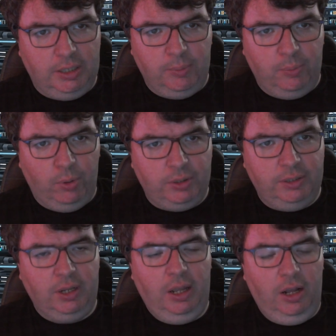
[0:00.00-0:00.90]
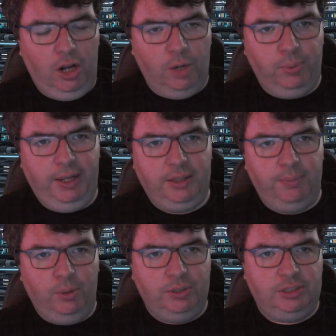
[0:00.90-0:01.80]
come to Portland, are playing the
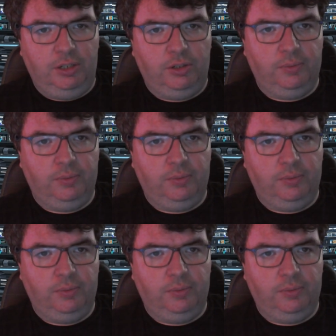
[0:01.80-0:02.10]
Moda Center.